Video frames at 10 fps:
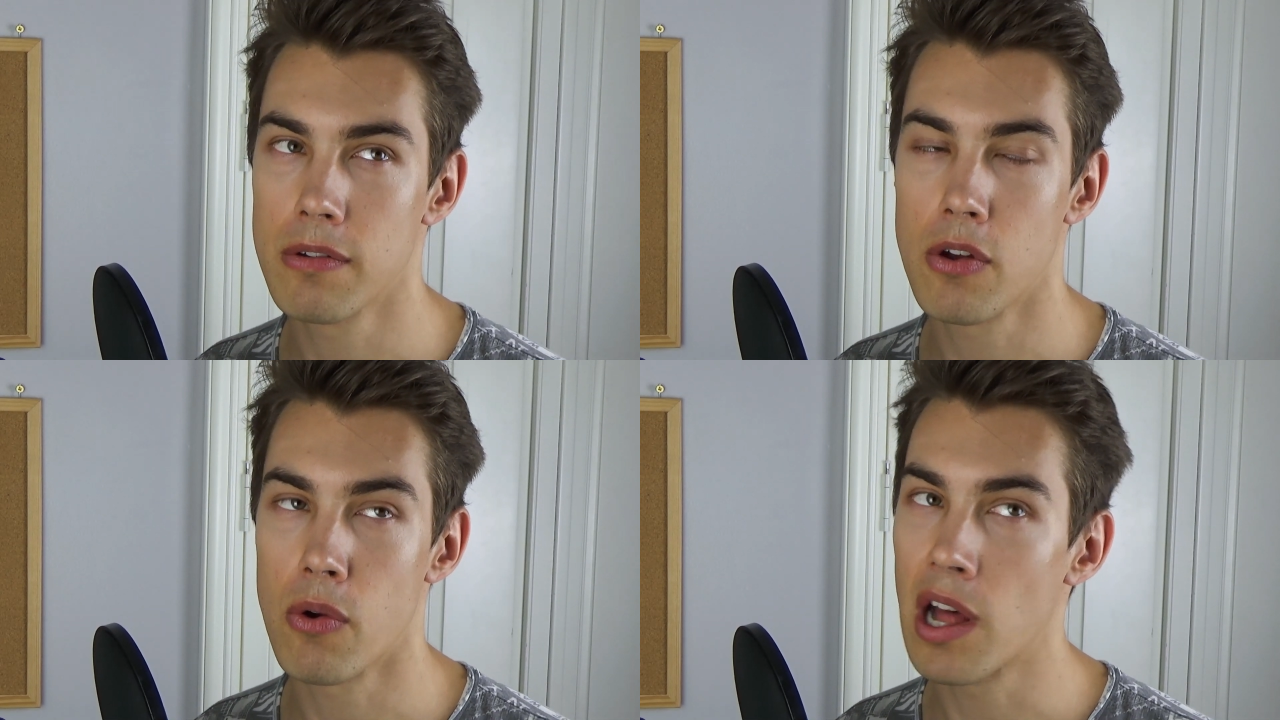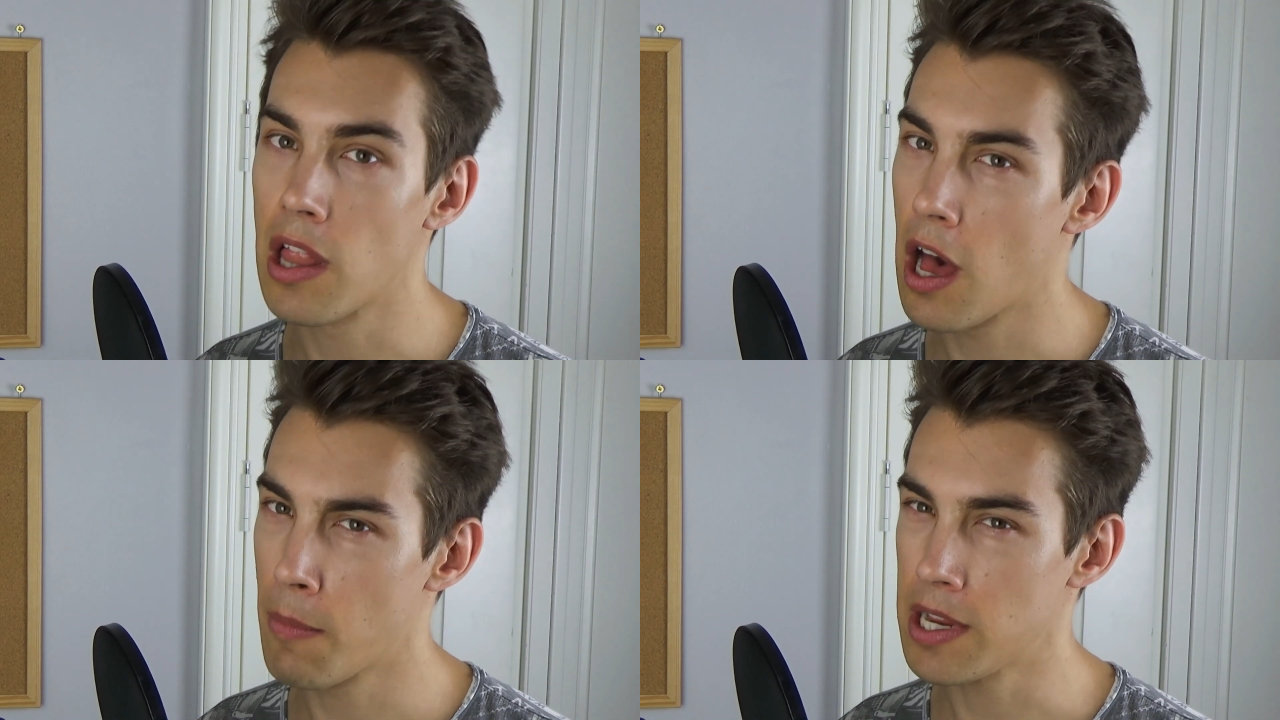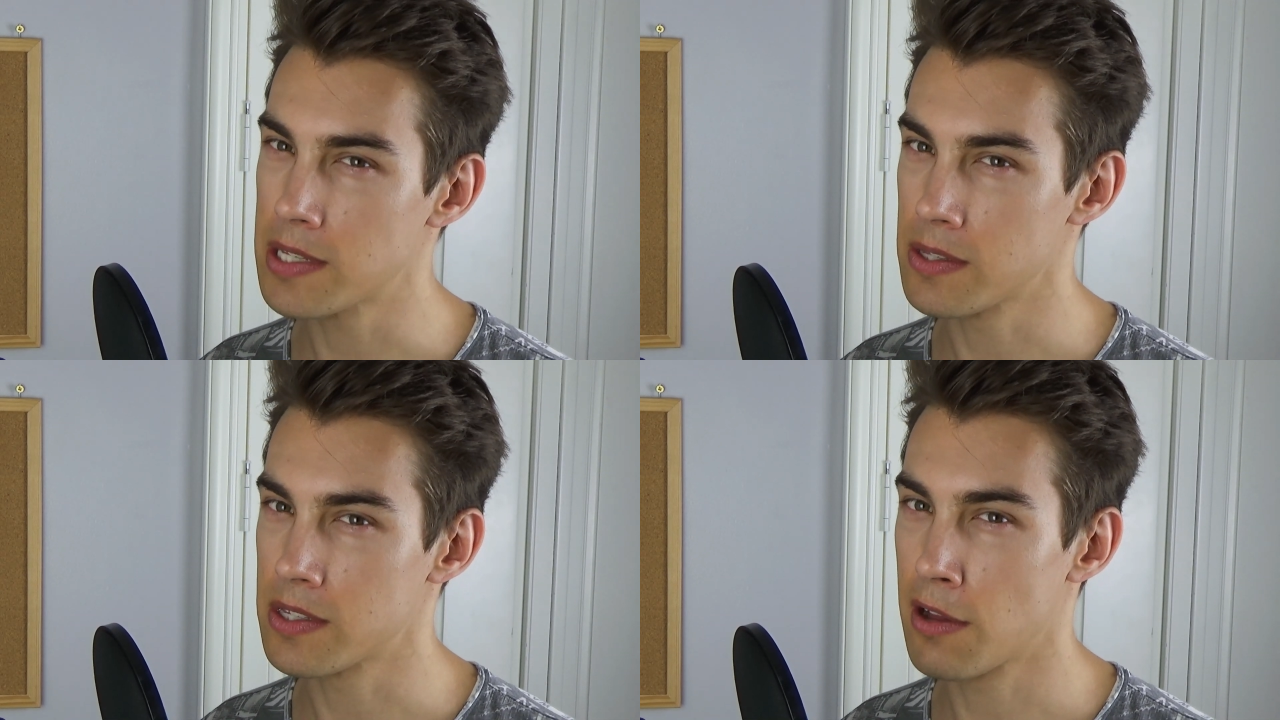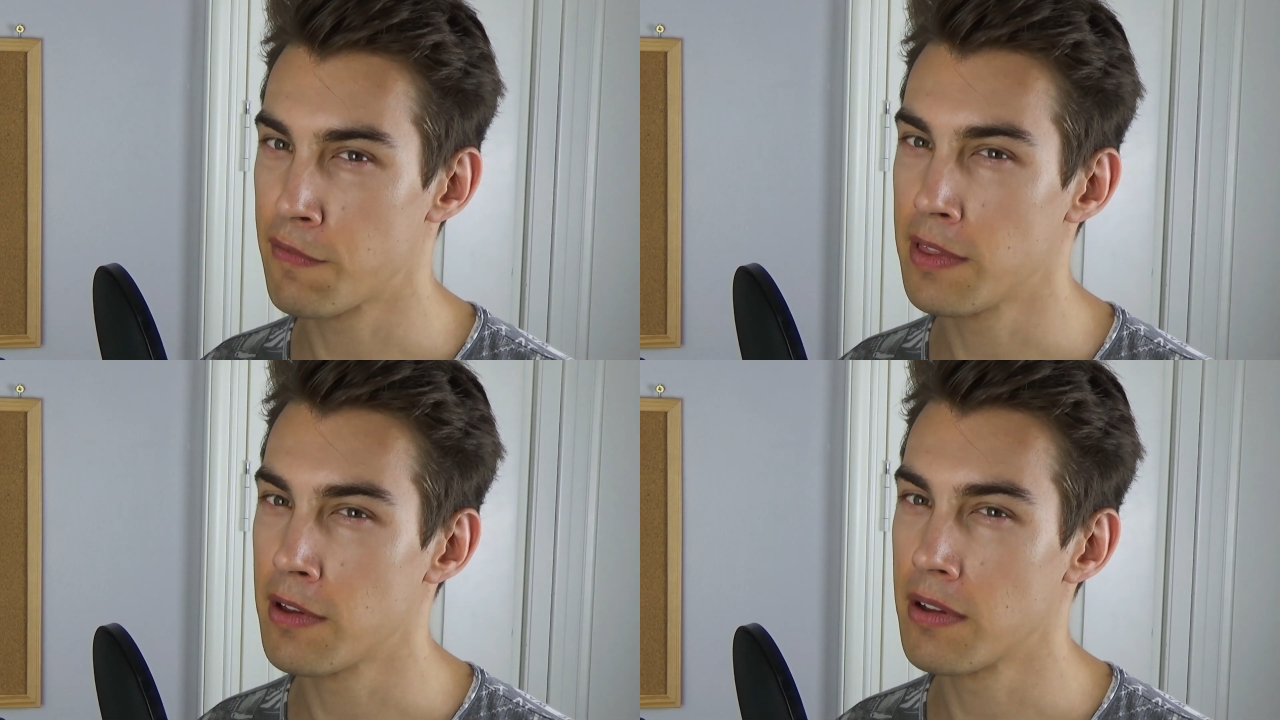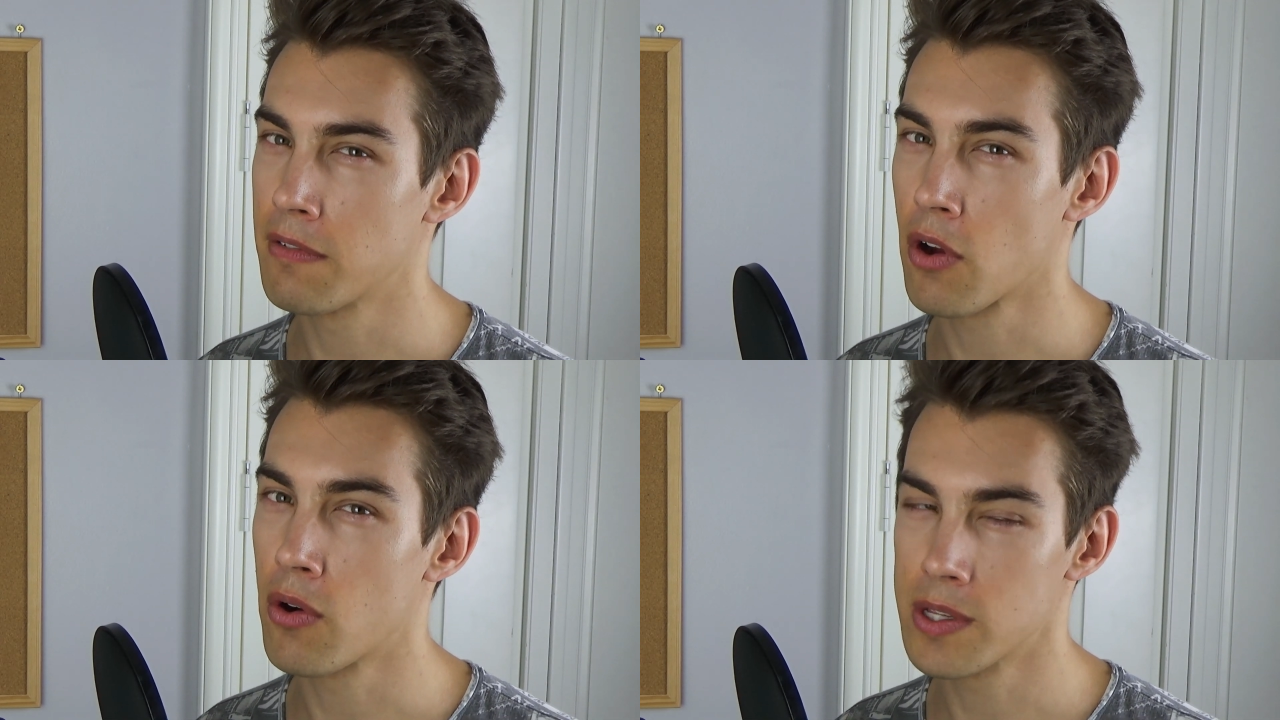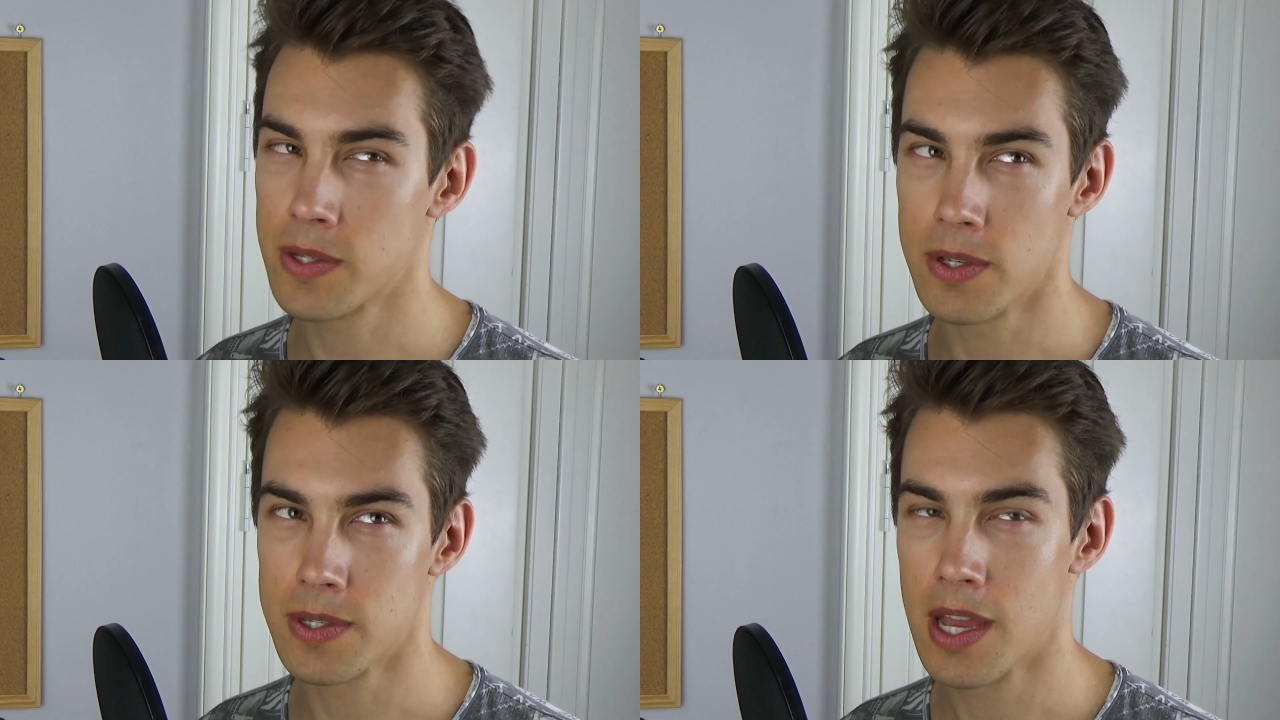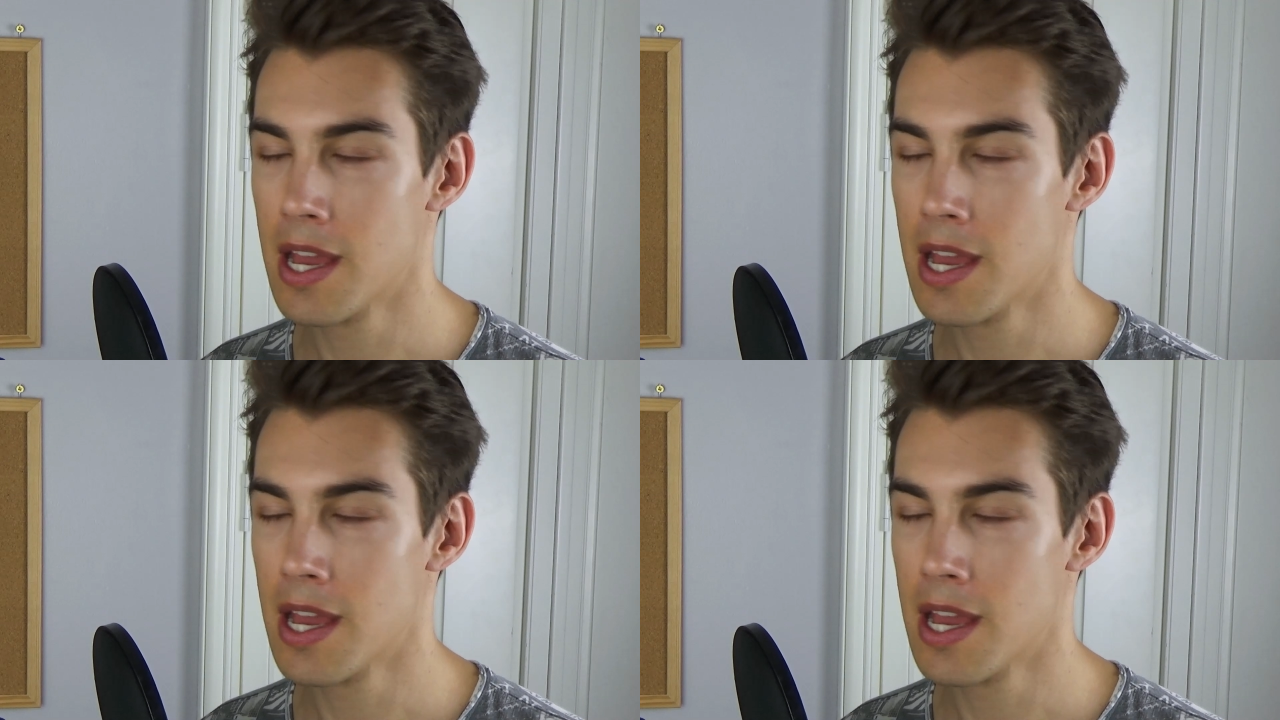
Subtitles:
choral harmonies and stuff in the choruses.